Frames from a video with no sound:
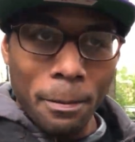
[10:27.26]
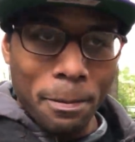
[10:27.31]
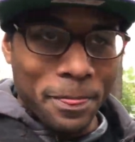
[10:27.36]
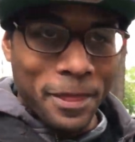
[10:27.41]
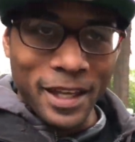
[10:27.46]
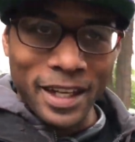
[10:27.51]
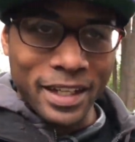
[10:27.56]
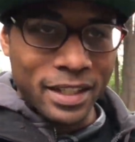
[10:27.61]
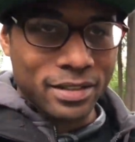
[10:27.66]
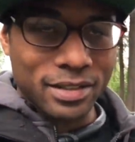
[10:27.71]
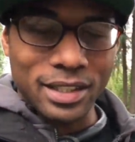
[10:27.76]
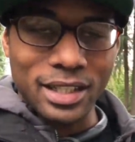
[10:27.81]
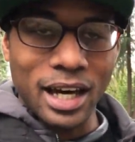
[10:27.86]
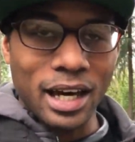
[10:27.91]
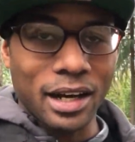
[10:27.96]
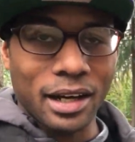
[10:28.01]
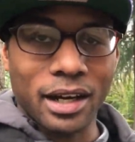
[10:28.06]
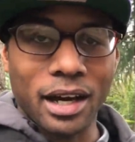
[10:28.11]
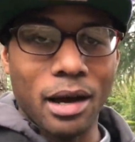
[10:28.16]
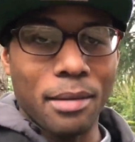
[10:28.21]
then it's
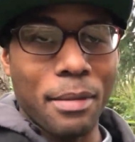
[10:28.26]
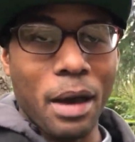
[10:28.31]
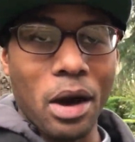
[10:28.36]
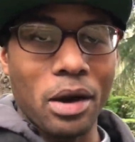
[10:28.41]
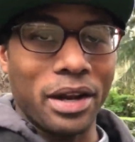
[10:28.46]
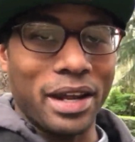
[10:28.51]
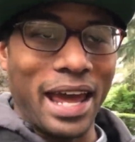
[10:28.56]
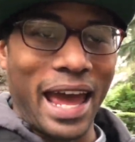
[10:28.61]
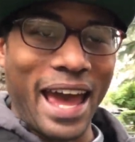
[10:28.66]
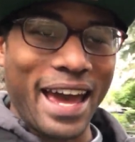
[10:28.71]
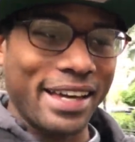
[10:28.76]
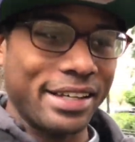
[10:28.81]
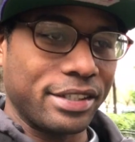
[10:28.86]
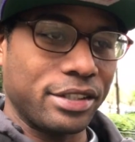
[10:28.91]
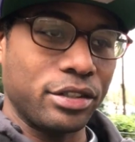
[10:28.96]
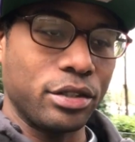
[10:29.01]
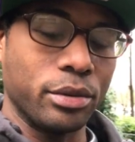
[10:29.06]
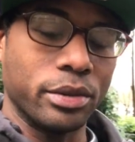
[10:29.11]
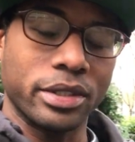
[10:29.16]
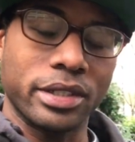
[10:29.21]
gonna come out. It has
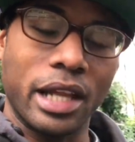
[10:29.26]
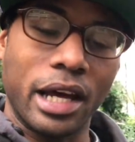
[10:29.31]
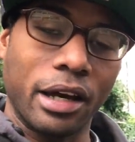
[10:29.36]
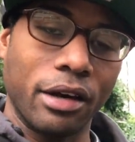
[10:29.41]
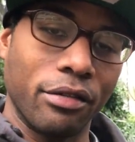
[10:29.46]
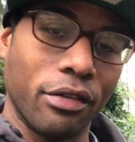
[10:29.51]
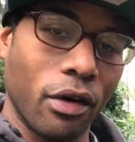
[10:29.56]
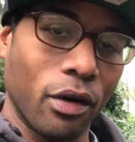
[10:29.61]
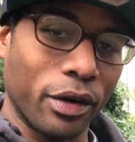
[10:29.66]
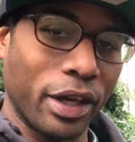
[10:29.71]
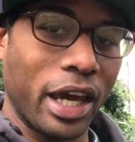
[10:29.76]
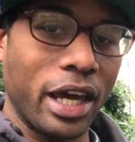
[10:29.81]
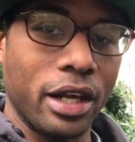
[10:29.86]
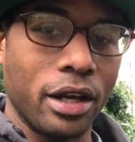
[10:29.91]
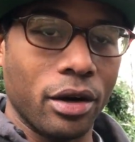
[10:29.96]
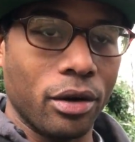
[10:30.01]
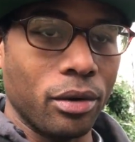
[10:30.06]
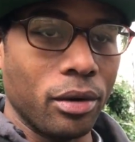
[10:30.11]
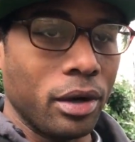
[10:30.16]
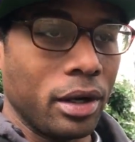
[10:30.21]
to. It's like a
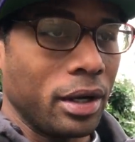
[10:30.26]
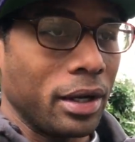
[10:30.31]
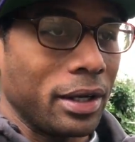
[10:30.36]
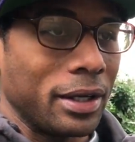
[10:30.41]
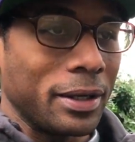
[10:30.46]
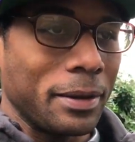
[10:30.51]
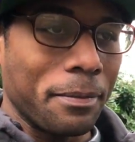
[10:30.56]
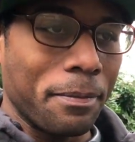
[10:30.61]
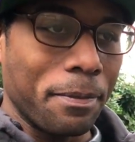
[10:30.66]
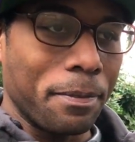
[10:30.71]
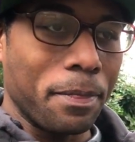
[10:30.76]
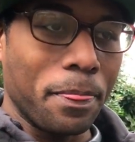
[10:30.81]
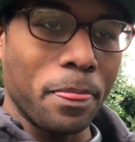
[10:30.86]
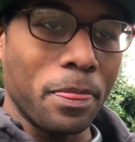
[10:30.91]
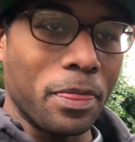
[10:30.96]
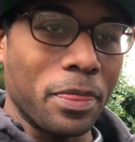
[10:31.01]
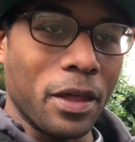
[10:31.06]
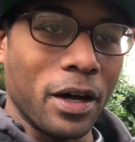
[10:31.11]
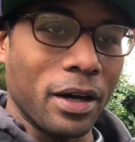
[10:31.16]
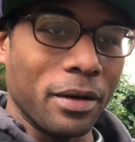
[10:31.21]
volcano.
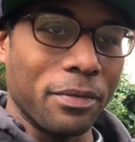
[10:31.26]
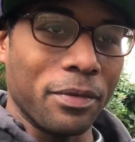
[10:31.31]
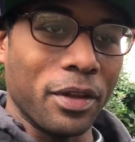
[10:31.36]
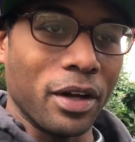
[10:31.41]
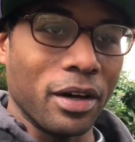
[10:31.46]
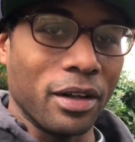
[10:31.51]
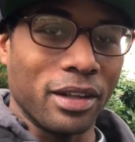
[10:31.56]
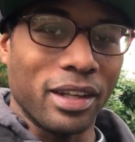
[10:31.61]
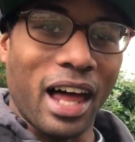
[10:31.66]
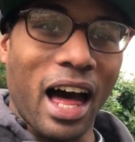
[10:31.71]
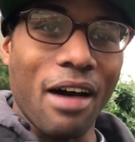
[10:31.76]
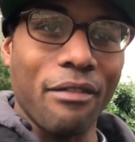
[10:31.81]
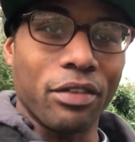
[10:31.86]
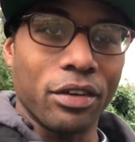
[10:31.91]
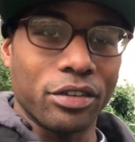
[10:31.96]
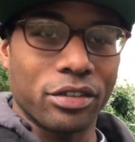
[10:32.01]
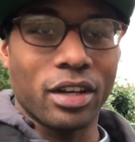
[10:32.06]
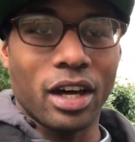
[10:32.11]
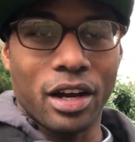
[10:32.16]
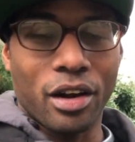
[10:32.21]
The
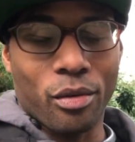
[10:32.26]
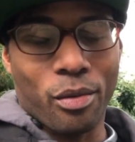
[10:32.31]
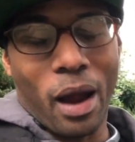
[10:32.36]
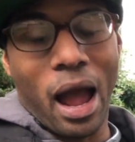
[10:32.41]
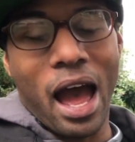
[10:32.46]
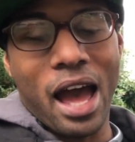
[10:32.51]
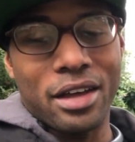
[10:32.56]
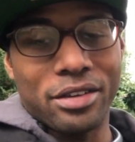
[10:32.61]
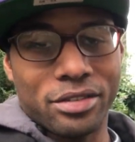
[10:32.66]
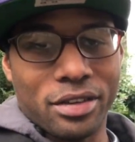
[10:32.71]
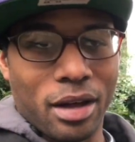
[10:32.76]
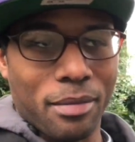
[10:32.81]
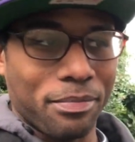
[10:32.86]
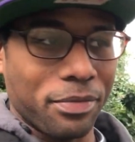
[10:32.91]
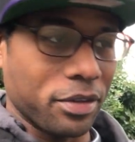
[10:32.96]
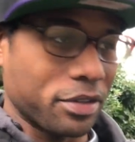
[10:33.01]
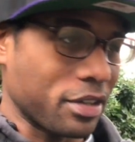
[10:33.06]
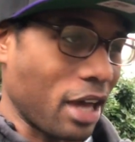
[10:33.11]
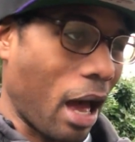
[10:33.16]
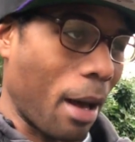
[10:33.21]
lava's gonna rise up,
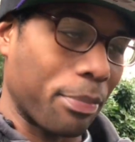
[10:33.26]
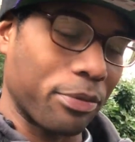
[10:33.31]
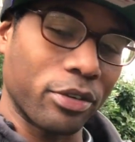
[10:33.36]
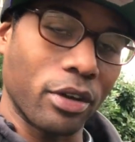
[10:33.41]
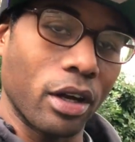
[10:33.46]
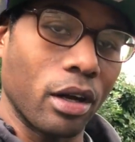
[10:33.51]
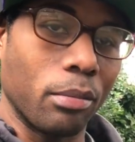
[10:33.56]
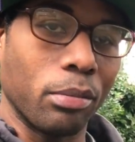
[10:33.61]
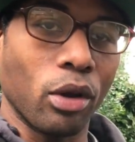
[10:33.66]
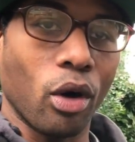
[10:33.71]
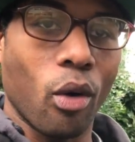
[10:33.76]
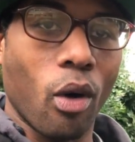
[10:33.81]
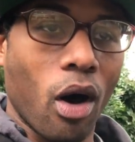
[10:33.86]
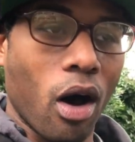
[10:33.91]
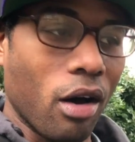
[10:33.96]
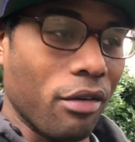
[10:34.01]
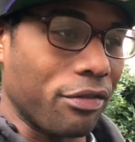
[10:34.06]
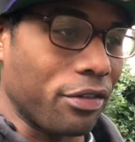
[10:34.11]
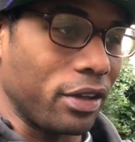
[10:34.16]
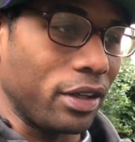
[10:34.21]
the top's gonna blow
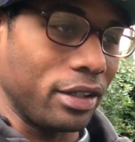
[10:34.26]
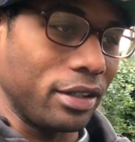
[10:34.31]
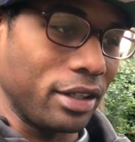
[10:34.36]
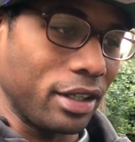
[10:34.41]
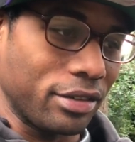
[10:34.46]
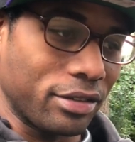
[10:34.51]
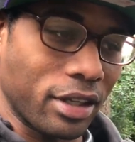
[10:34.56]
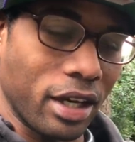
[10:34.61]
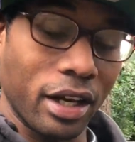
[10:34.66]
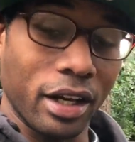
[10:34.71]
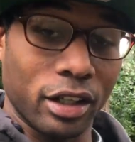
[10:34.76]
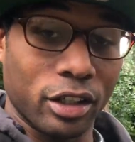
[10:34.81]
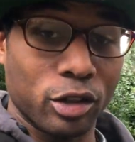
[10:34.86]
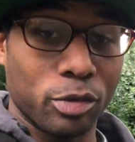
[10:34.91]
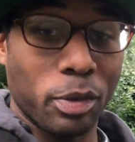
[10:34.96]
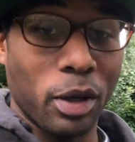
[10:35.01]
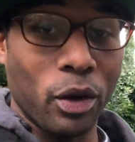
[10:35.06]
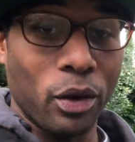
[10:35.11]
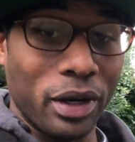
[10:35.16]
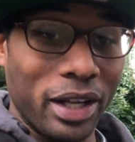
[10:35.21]
off, and it's gonna
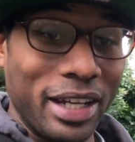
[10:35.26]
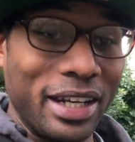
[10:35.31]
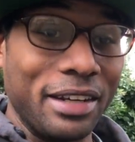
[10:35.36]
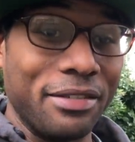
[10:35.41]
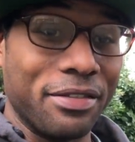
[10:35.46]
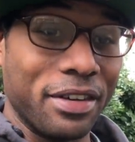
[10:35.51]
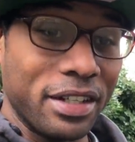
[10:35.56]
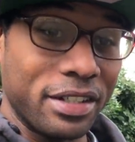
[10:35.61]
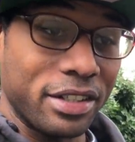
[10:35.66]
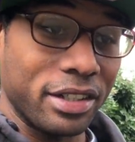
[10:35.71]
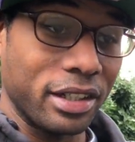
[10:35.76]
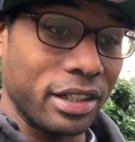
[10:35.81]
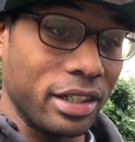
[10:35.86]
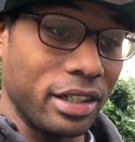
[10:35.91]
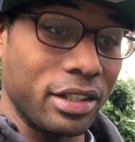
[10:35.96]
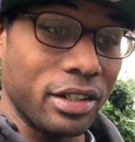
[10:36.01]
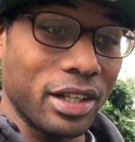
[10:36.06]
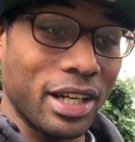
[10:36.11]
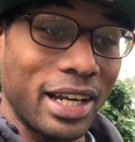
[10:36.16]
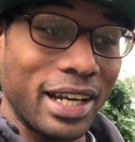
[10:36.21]
explode, and eventually
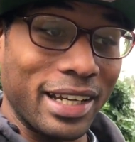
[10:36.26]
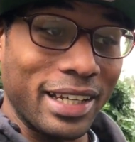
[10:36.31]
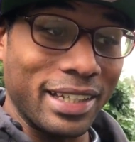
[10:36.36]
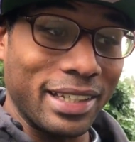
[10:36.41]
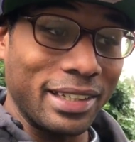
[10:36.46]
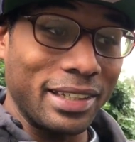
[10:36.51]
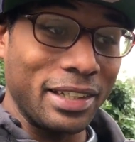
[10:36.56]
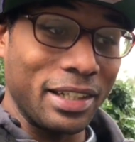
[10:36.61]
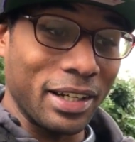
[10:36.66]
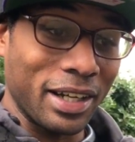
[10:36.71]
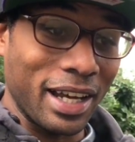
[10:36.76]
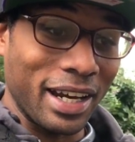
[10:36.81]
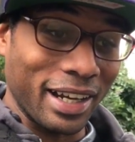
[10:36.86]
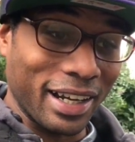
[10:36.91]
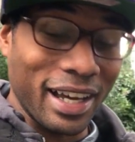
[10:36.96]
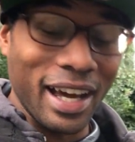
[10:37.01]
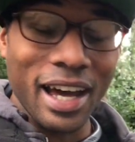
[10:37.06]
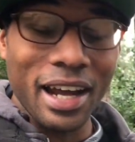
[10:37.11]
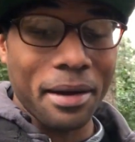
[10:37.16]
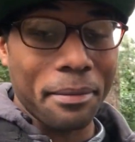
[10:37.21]
you're gonna
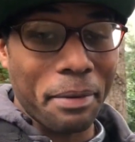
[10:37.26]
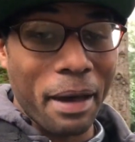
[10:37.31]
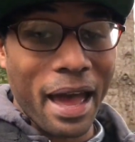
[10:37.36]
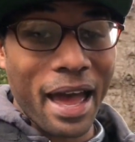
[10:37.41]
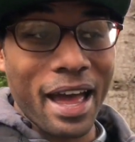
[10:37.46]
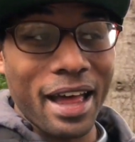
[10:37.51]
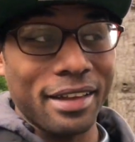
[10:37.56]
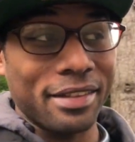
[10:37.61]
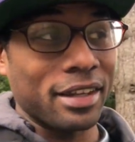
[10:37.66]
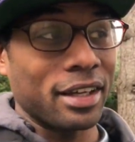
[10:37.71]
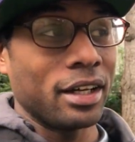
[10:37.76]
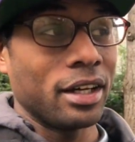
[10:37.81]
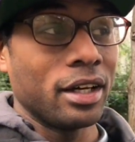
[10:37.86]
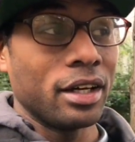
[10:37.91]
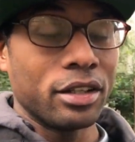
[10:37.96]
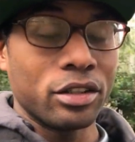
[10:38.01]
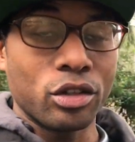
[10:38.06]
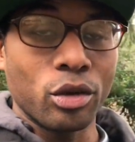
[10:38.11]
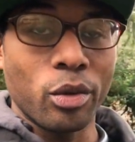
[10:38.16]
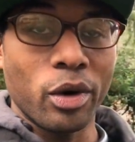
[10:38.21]
cut a path
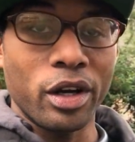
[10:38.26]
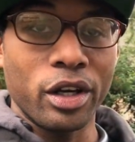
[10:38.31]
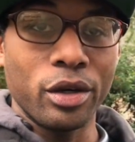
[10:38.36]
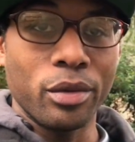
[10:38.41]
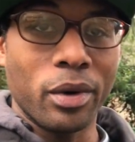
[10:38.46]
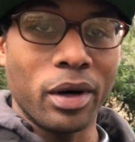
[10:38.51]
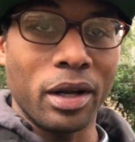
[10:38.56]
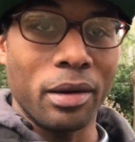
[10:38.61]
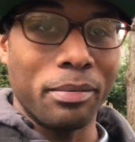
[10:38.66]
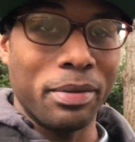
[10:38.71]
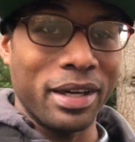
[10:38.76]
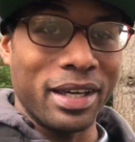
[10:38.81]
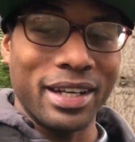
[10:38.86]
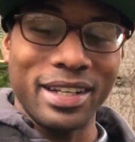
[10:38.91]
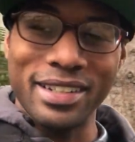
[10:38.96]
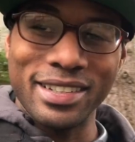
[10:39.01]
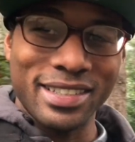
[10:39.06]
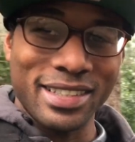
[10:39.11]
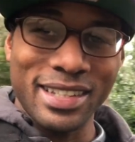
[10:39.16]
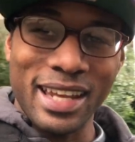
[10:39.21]
to where you want to be.
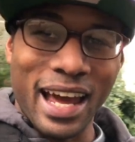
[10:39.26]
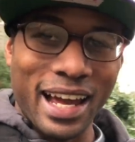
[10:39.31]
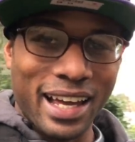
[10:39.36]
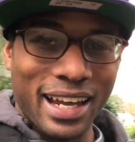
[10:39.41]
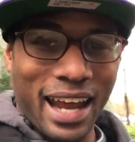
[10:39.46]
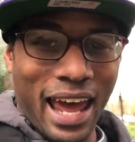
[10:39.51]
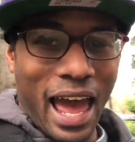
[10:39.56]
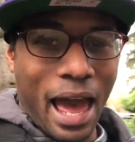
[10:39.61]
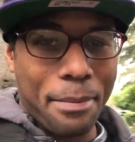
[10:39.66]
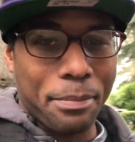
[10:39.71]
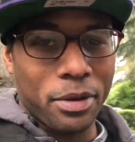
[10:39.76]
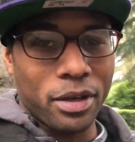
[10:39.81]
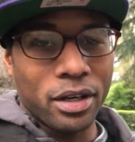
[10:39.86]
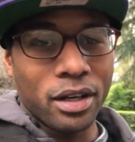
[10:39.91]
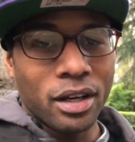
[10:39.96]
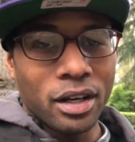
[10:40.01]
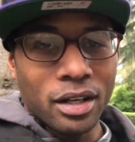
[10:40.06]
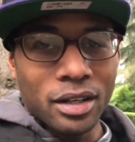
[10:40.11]
And it's not gonna happen